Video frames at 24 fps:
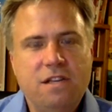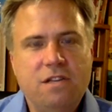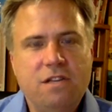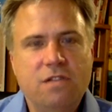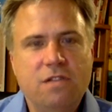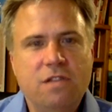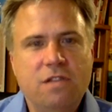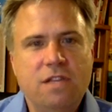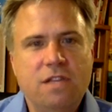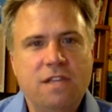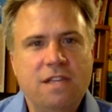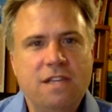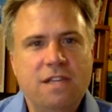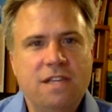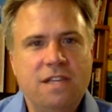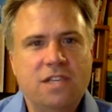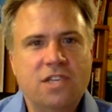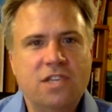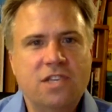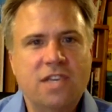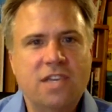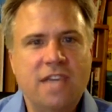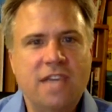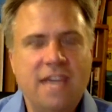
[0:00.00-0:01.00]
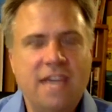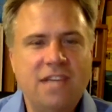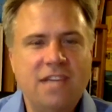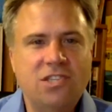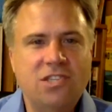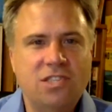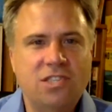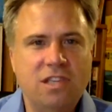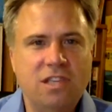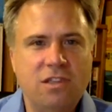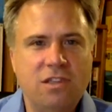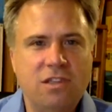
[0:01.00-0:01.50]
this
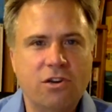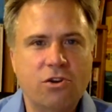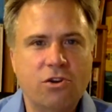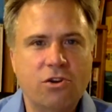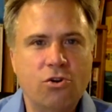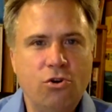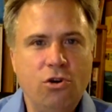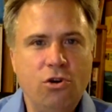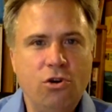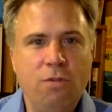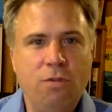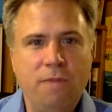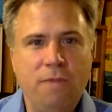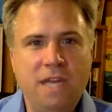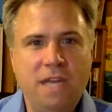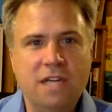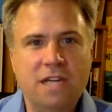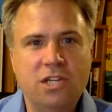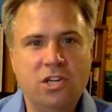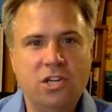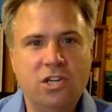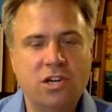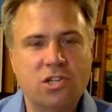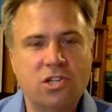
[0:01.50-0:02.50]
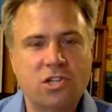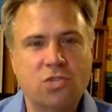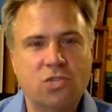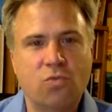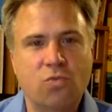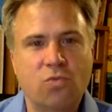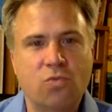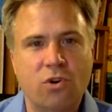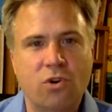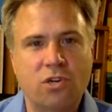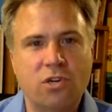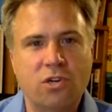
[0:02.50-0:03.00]
case that there could be a just
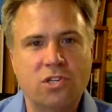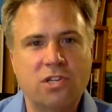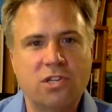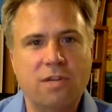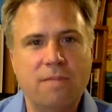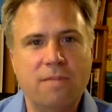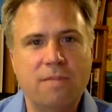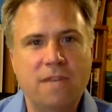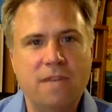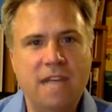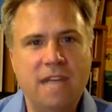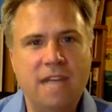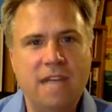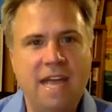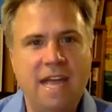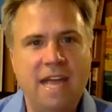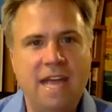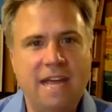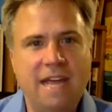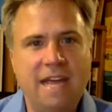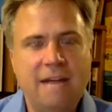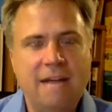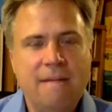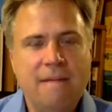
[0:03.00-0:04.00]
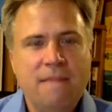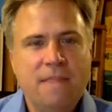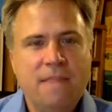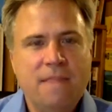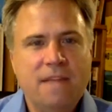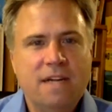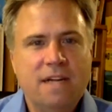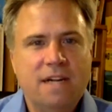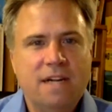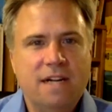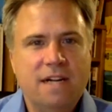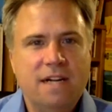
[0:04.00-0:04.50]
war someday
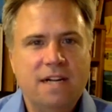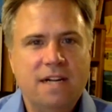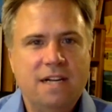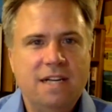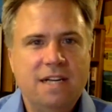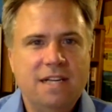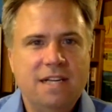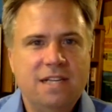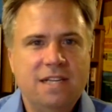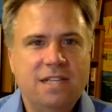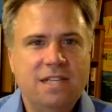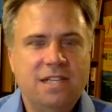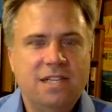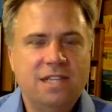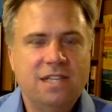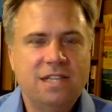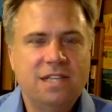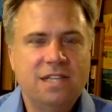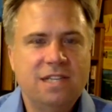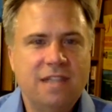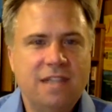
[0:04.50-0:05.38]
is